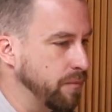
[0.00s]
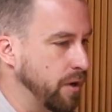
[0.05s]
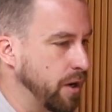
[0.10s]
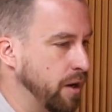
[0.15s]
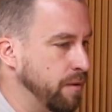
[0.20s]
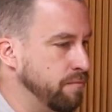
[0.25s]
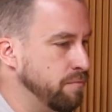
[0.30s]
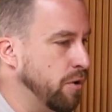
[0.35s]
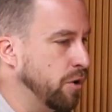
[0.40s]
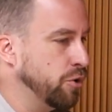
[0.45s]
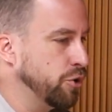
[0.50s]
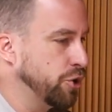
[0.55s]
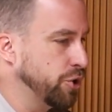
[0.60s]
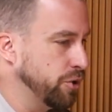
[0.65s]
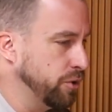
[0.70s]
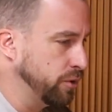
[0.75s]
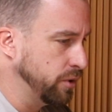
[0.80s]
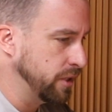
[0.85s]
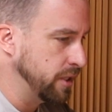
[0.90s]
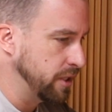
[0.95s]

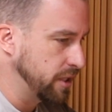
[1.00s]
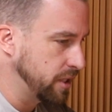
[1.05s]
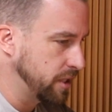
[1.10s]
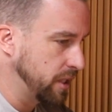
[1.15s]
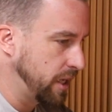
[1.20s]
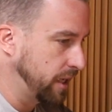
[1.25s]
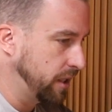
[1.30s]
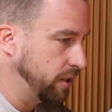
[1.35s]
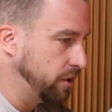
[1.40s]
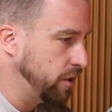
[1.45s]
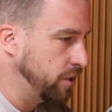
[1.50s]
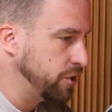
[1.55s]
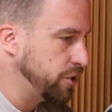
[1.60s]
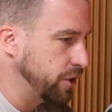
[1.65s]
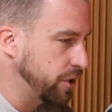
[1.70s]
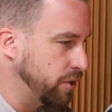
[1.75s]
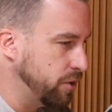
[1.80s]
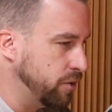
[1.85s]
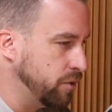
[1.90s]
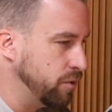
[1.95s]
emotional and
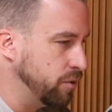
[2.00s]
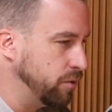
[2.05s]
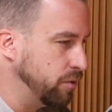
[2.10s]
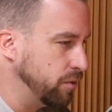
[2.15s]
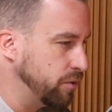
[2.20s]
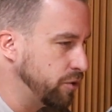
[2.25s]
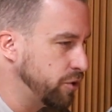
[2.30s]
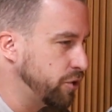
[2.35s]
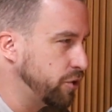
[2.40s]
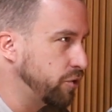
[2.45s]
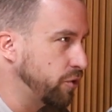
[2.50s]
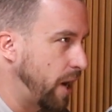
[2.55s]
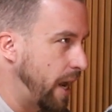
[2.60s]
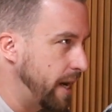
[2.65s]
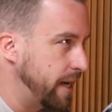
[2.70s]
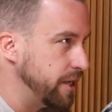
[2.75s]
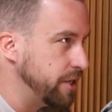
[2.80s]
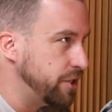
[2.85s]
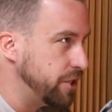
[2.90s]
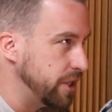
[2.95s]
psychological
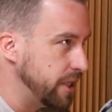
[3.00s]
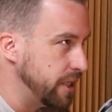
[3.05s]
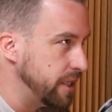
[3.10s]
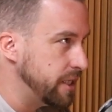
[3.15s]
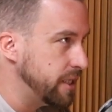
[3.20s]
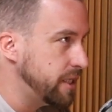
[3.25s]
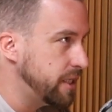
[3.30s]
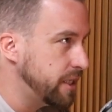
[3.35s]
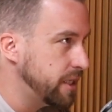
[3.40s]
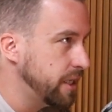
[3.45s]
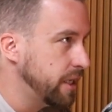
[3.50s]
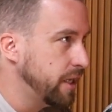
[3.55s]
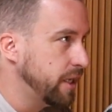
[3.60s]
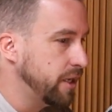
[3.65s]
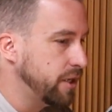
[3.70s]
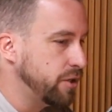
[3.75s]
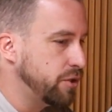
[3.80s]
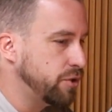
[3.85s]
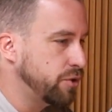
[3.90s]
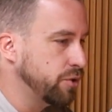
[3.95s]
strategies
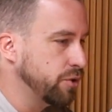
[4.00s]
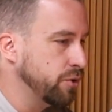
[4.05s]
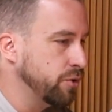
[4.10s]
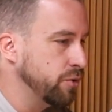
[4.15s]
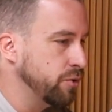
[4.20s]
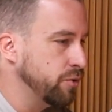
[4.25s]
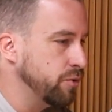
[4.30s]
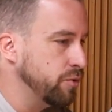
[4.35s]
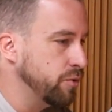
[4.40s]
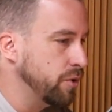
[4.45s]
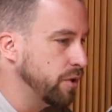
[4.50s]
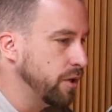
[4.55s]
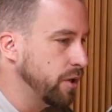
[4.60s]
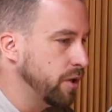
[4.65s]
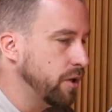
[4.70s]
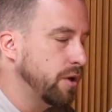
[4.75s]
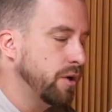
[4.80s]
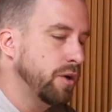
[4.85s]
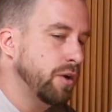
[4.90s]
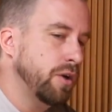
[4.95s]
to
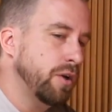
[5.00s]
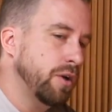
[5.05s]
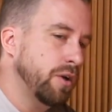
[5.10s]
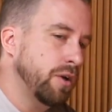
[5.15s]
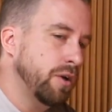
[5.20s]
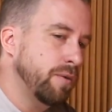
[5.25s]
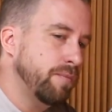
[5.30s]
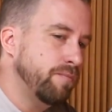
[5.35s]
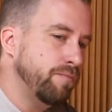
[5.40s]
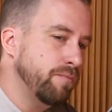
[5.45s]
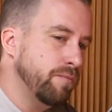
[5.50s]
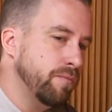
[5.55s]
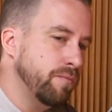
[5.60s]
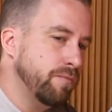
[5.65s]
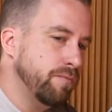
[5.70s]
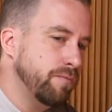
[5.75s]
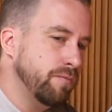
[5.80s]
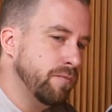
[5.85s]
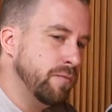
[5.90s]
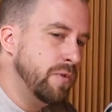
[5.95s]

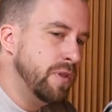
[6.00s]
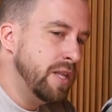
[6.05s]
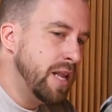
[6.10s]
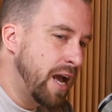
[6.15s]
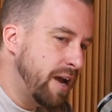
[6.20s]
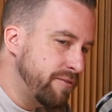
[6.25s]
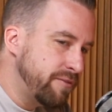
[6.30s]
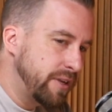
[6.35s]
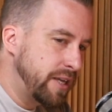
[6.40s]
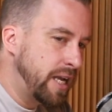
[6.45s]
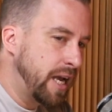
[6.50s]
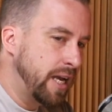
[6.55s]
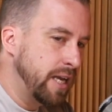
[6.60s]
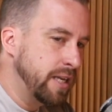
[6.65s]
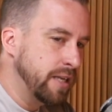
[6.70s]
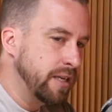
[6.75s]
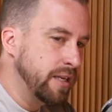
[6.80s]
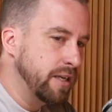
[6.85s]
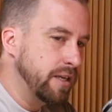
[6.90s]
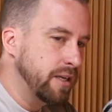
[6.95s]

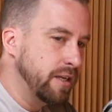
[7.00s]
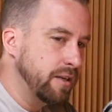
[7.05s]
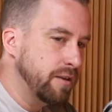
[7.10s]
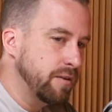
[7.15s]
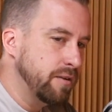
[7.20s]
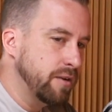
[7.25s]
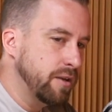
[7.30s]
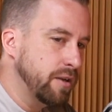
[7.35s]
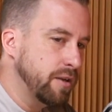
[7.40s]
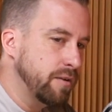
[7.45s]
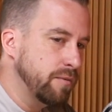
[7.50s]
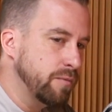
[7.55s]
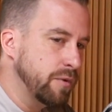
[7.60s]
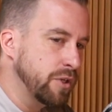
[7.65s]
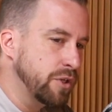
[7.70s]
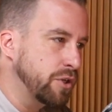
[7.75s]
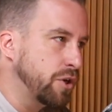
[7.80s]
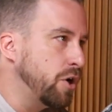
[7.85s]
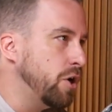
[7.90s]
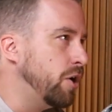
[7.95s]
navigate it
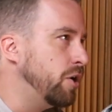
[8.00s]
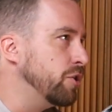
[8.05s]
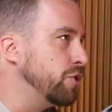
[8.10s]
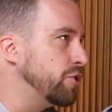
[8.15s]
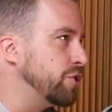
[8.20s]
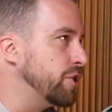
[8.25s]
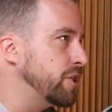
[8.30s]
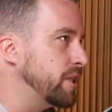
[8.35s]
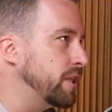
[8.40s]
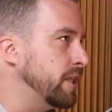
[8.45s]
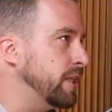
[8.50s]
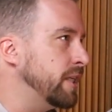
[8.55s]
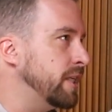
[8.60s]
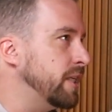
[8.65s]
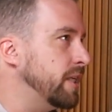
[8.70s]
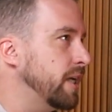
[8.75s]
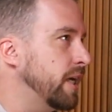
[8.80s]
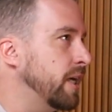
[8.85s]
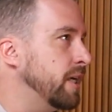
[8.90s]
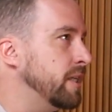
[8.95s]
as
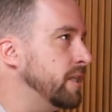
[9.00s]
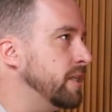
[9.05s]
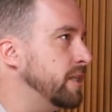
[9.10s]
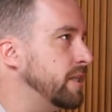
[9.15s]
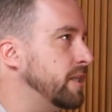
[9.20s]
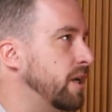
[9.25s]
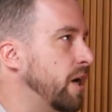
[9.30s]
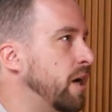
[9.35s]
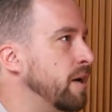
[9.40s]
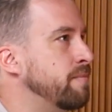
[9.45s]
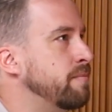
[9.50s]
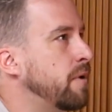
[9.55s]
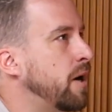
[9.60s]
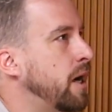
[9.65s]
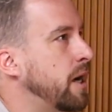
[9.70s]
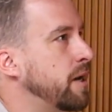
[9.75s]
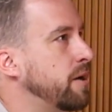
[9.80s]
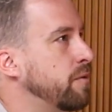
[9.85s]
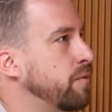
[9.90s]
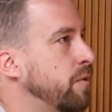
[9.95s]
consciously as I
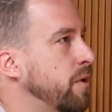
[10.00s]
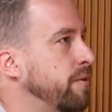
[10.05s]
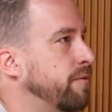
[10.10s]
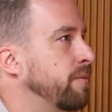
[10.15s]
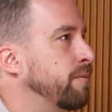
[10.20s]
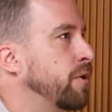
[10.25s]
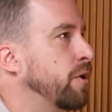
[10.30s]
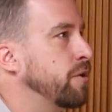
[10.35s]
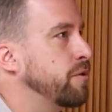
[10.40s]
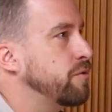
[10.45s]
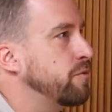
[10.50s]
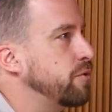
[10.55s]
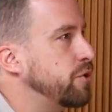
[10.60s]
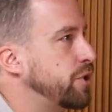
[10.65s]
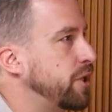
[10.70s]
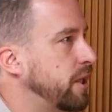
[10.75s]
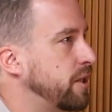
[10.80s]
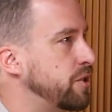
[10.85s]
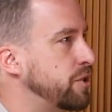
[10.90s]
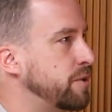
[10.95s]
might if I'm going through a
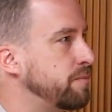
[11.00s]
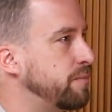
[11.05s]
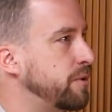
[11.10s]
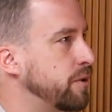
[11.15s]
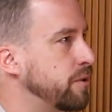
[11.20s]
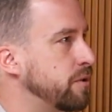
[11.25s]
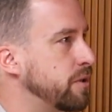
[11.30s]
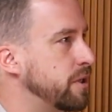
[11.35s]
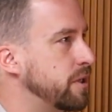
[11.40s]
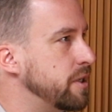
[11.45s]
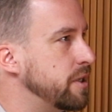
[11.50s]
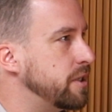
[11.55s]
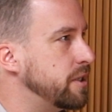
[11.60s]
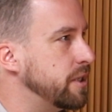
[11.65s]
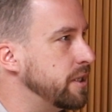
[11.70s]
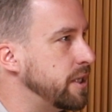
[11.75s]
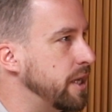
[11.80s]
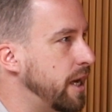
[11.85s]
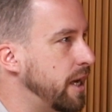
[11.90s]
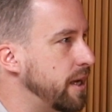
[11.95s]
challenging period
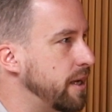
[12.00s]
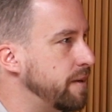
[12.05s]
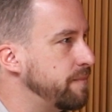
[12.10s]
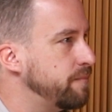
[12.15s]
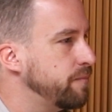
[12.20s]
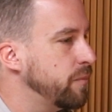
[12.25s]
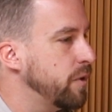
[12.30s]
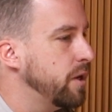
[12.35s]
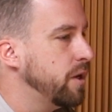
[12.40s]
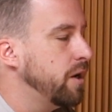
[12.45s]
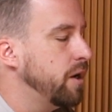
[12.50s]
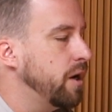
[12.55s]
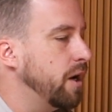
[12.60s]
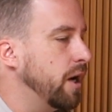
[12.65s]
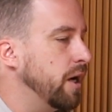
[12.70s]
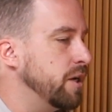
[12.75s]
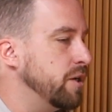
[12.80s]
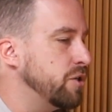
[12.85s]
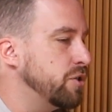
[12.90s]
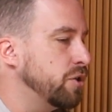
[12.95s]
today.
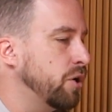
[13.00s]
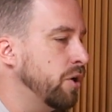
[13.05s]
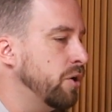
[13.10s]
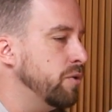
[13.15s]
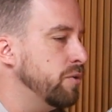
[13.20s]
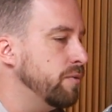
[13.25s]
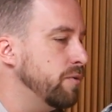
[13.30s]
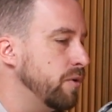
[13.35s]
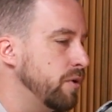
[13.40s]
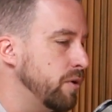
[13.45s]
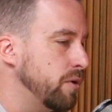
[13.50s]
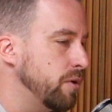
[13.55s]
And so